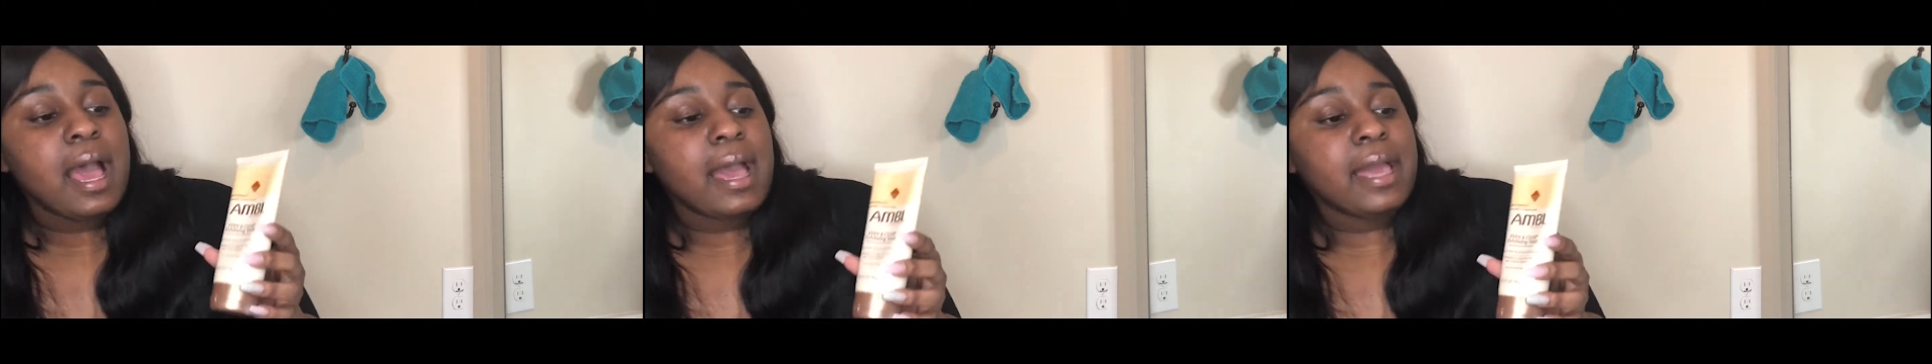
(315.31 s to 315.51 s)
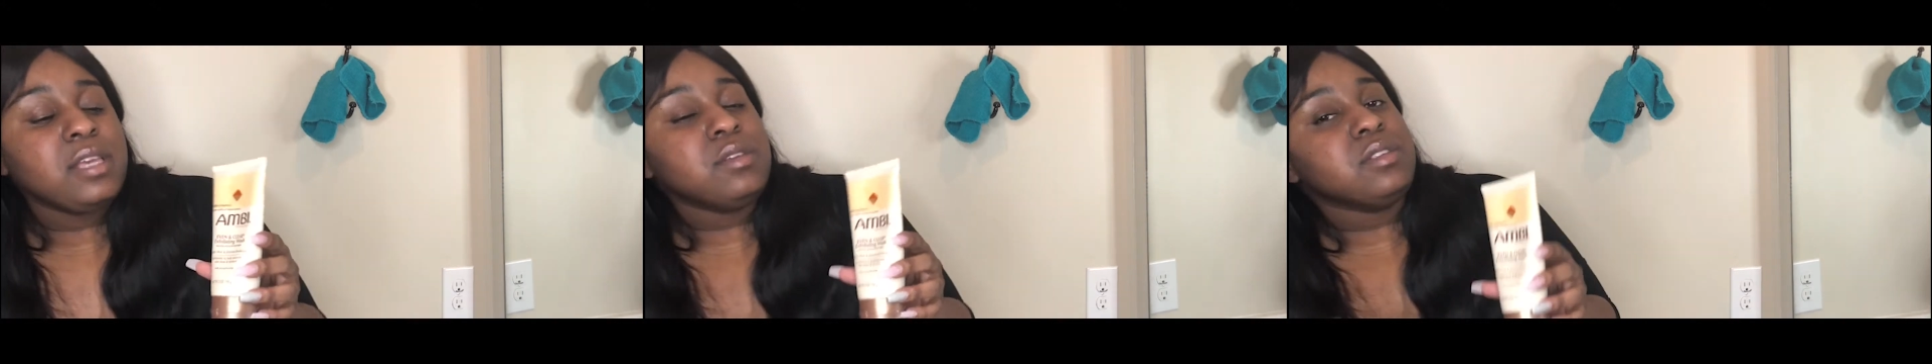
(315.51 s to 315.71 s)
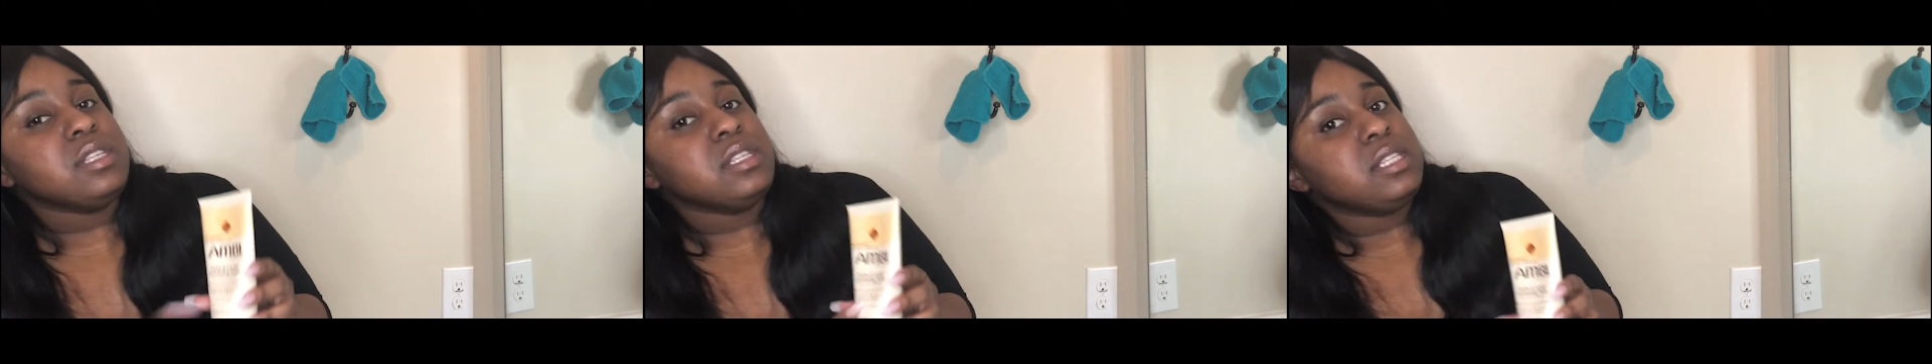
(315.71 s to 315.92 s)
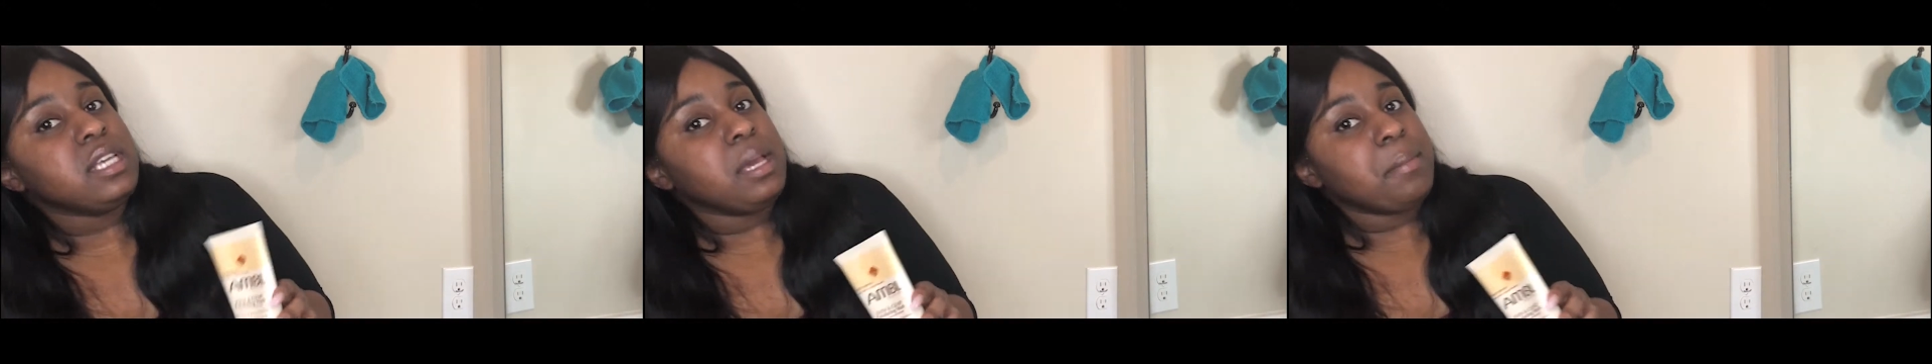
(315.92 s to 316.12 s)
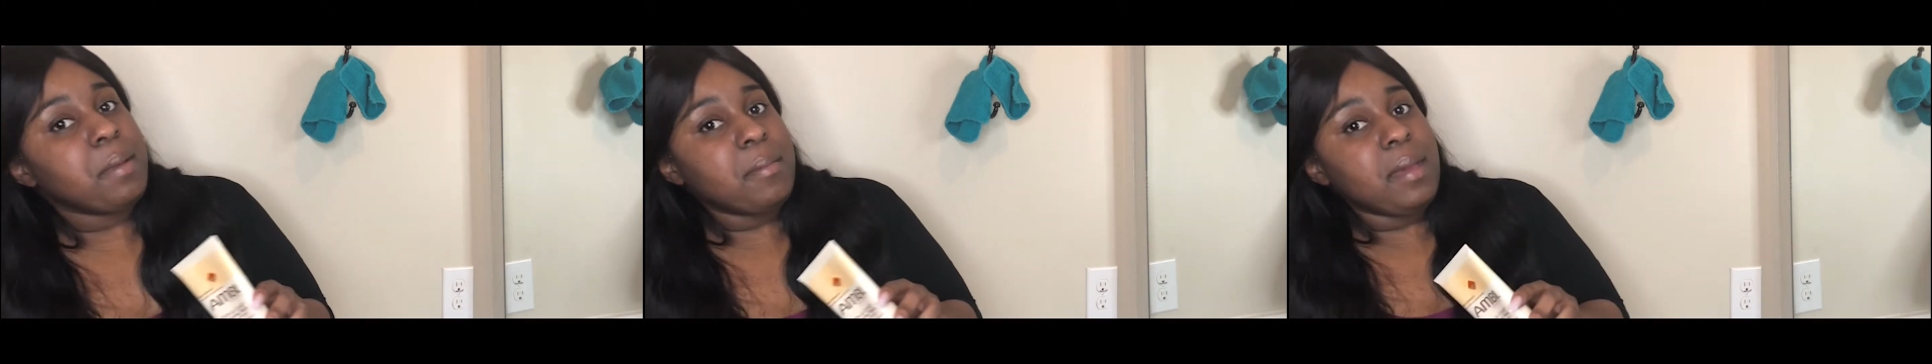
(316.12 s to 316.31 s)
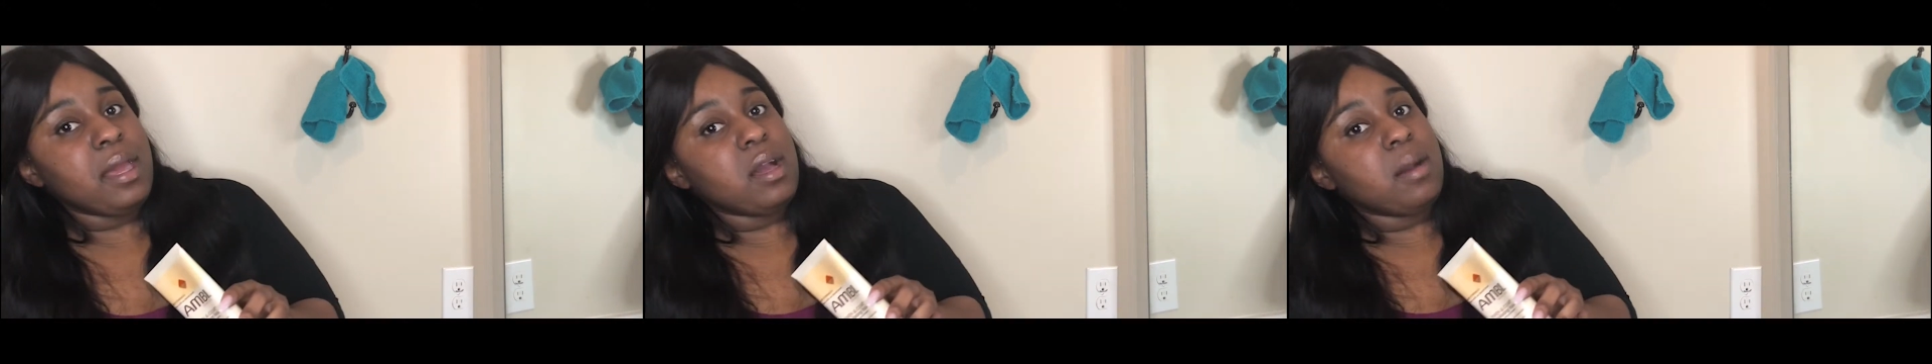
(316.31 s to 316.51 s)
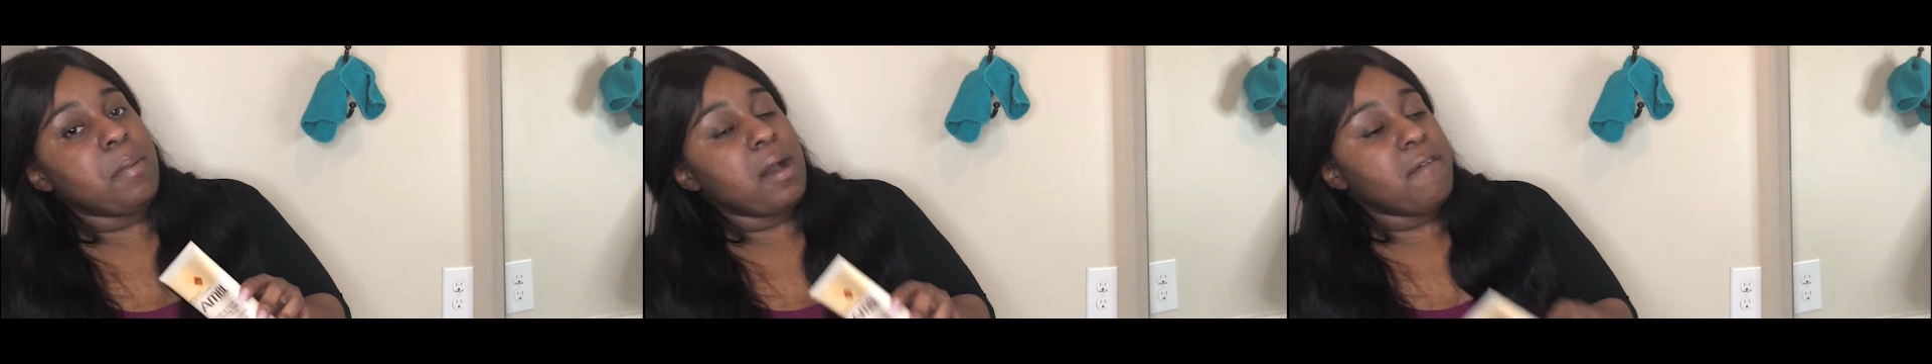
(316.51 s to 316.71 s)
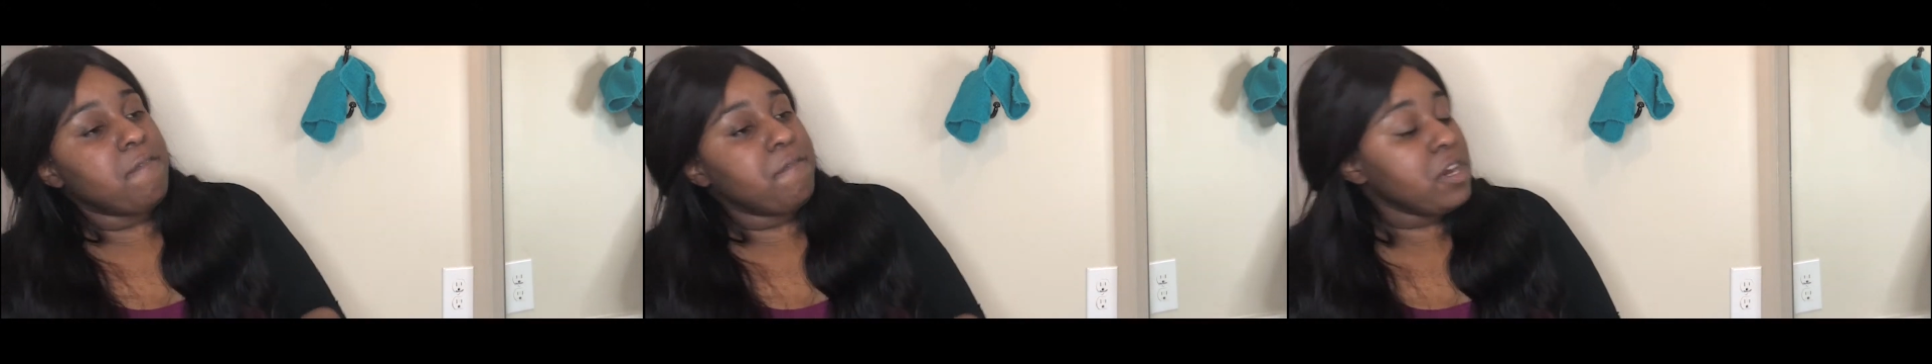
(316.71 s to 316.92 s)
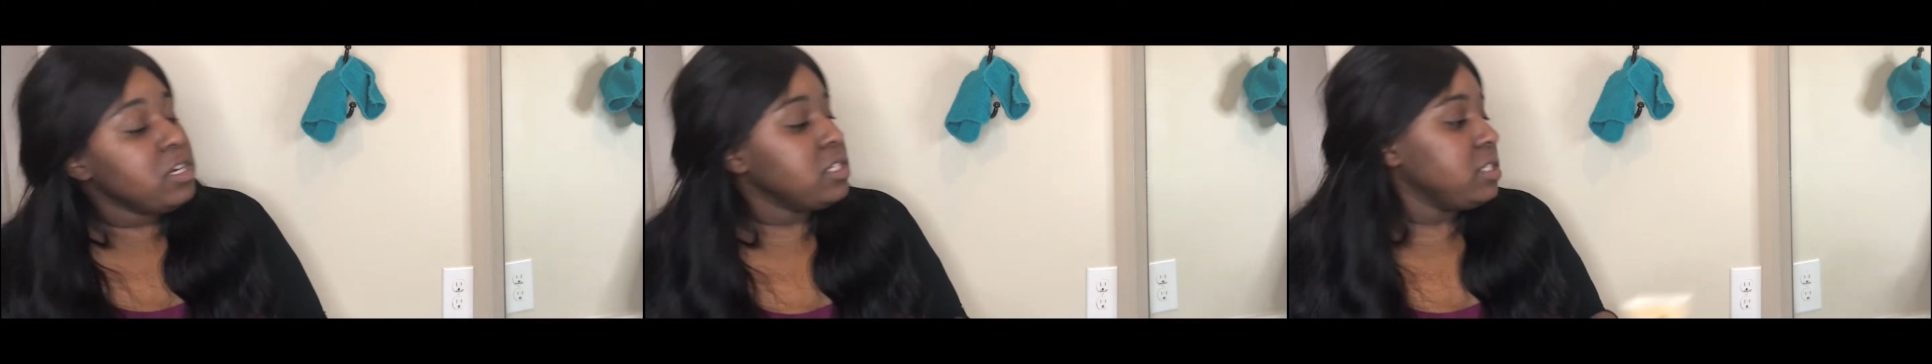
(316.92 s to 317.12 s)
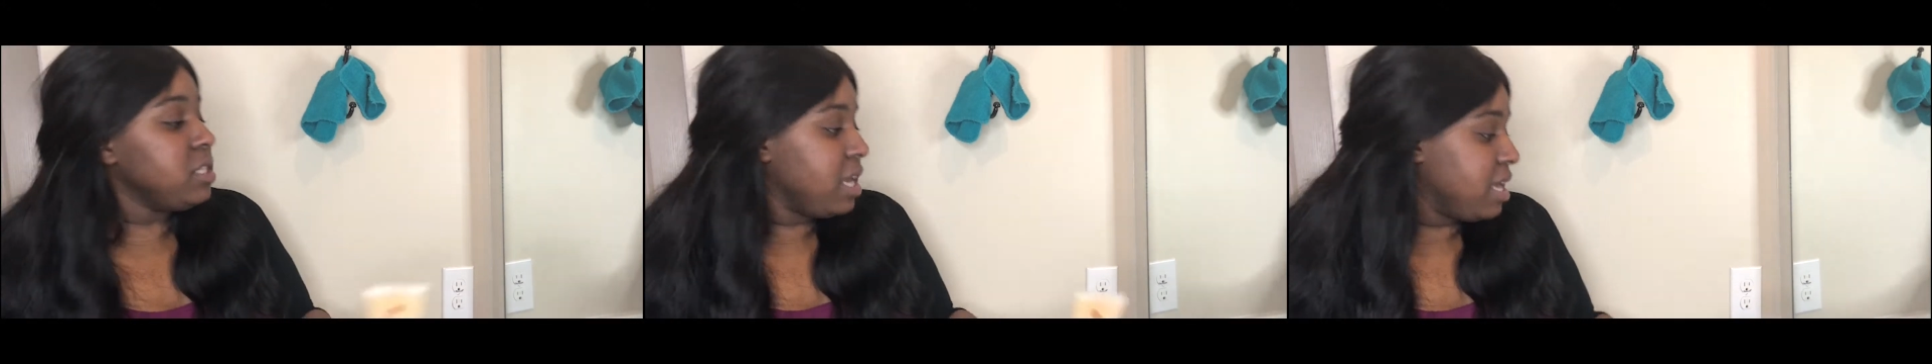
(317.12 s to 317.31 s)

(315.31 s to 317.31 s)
I use this to get my makeup off first,